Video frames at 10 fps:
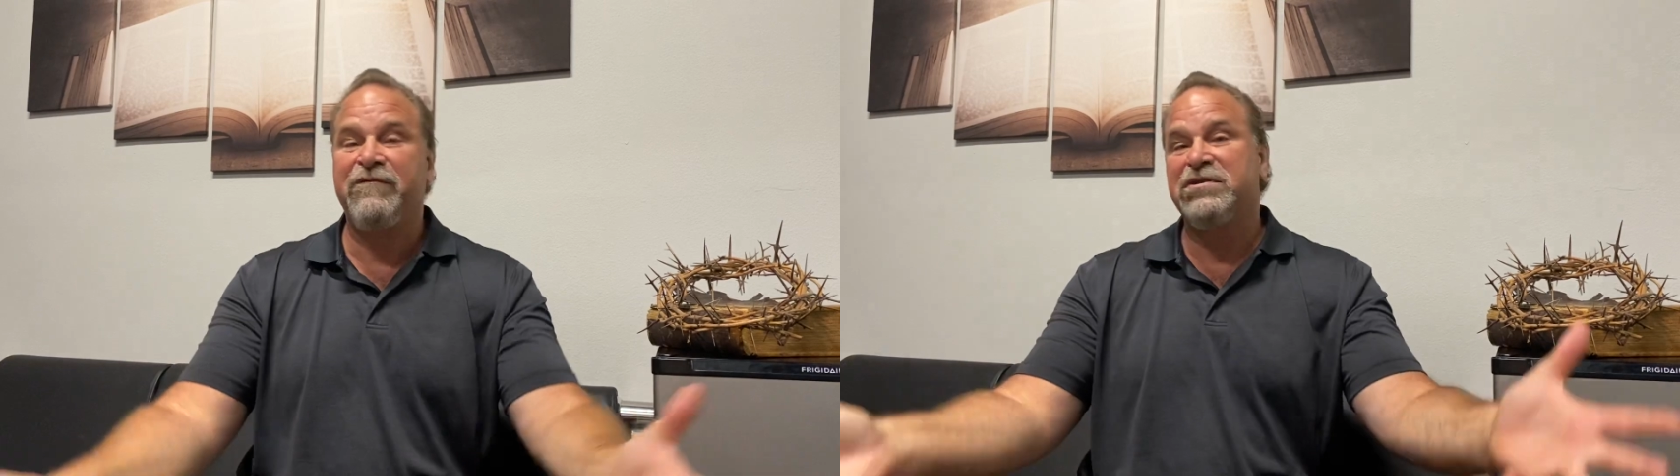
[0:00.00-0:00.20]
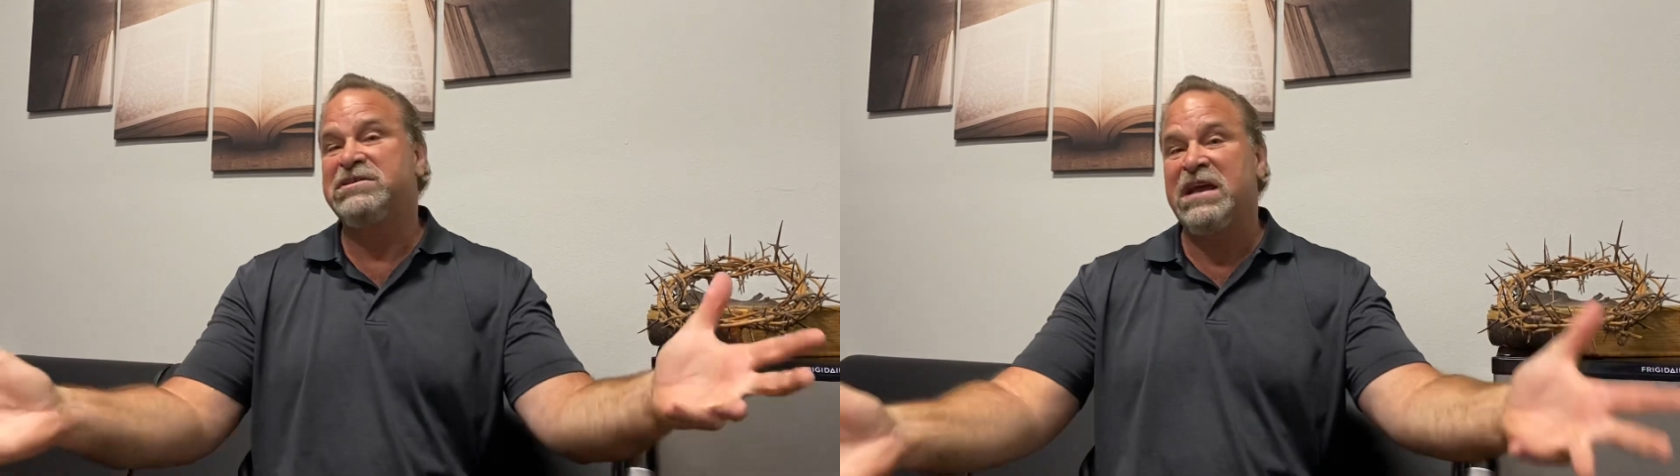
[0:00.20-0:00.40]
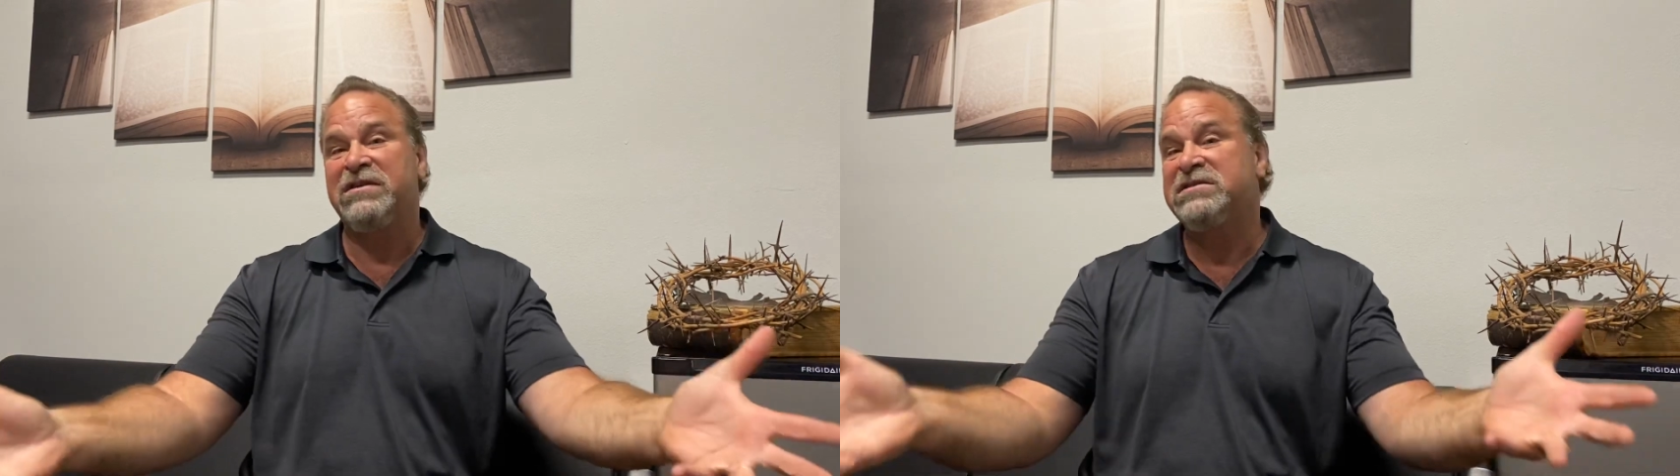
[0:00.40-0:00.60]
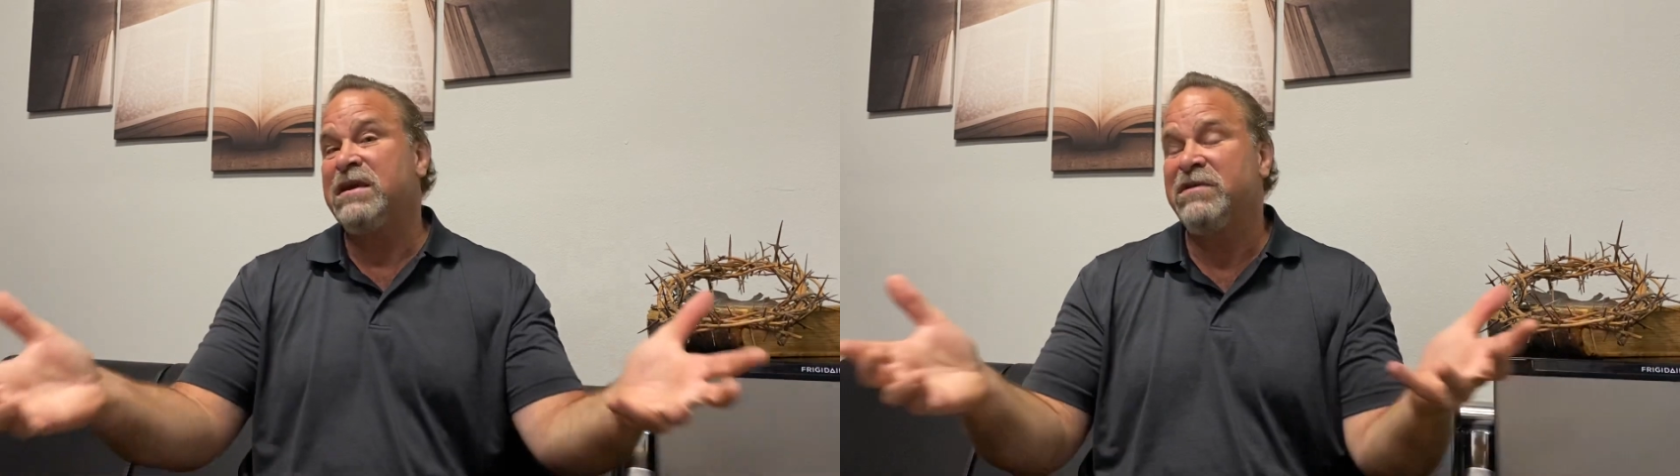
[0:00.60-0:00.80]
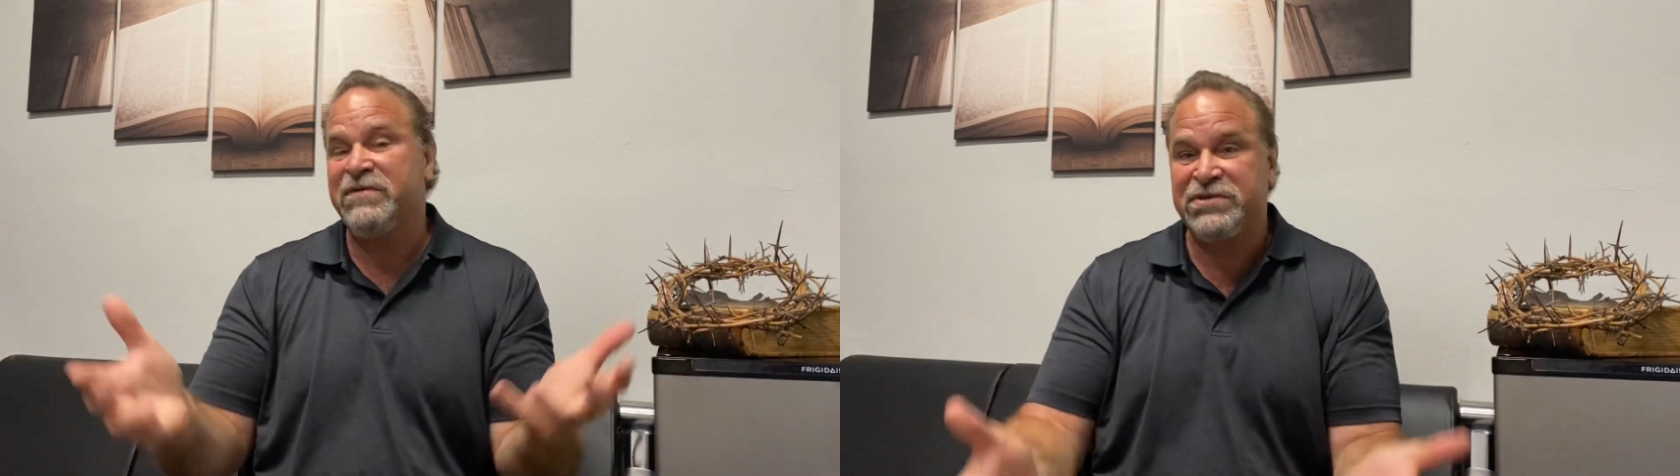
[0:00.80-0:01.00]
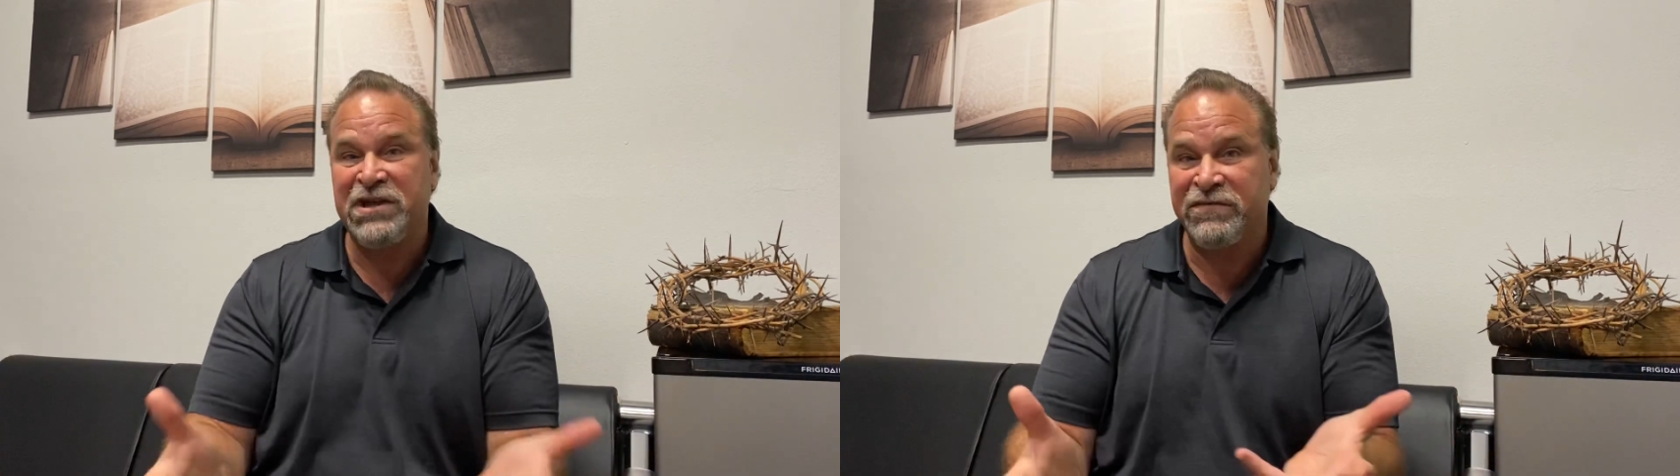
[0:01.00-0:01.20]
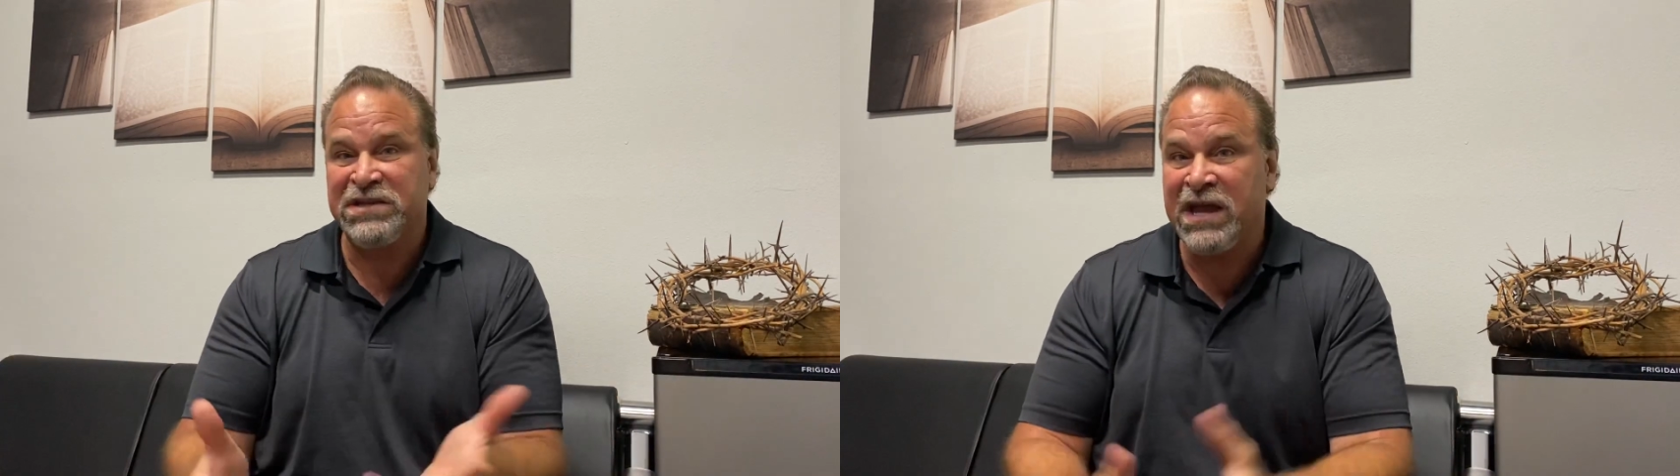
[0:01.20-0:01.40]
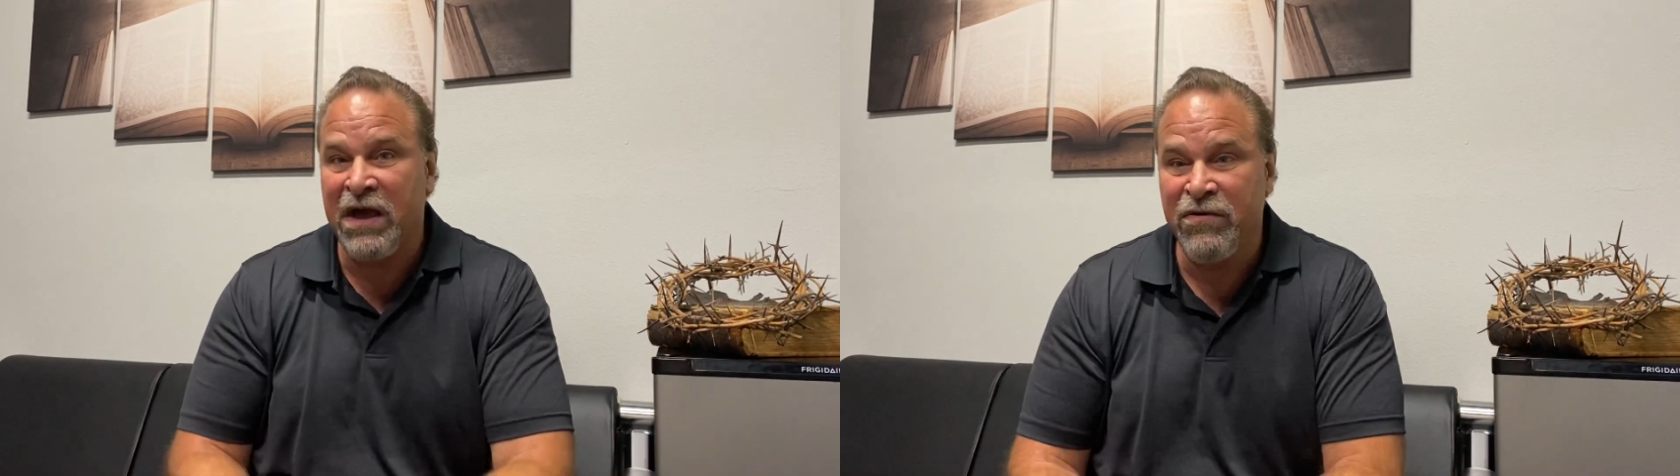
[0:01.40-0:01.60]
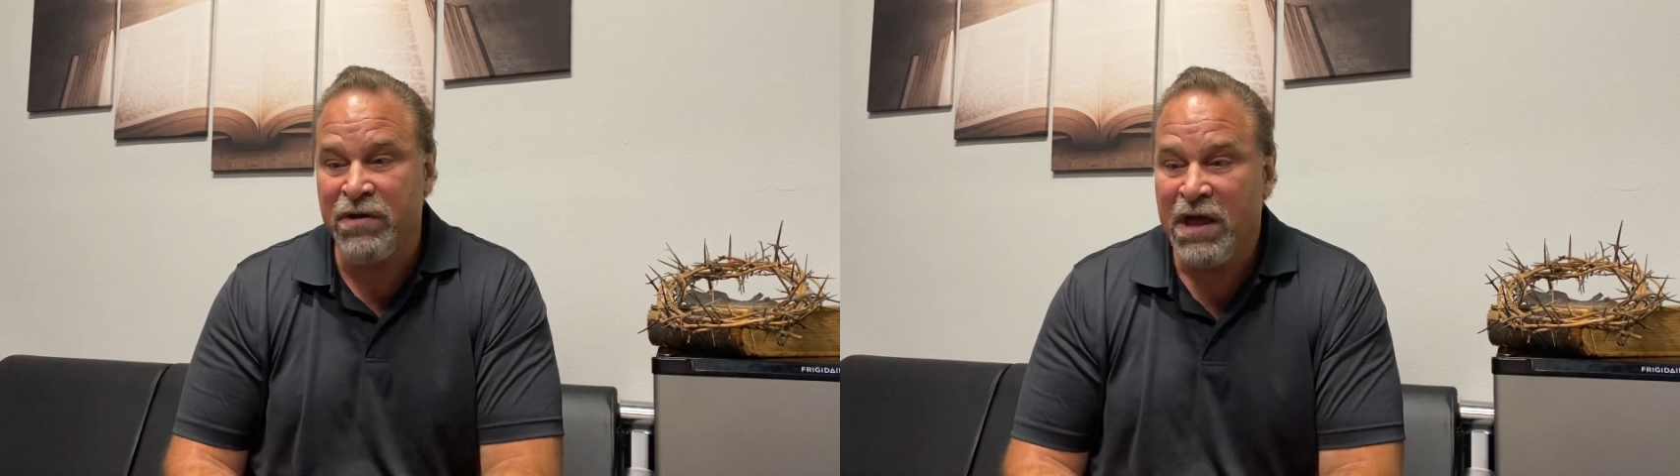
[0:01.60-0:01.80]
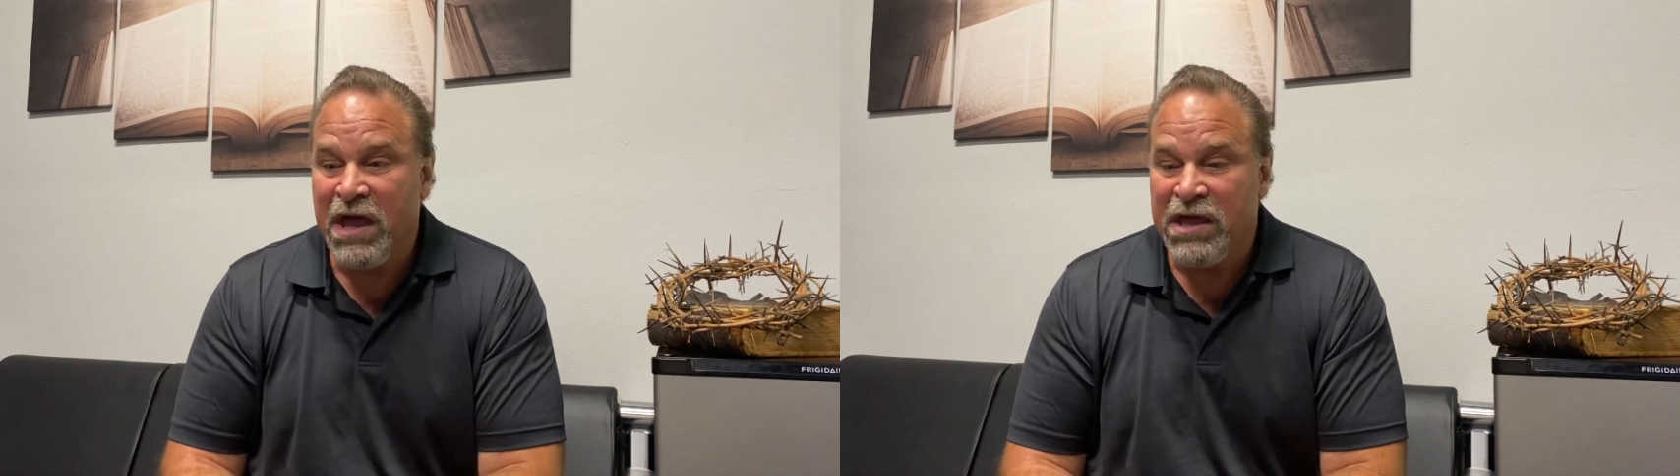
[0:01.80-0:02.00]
forsake the assembling of yourselves together.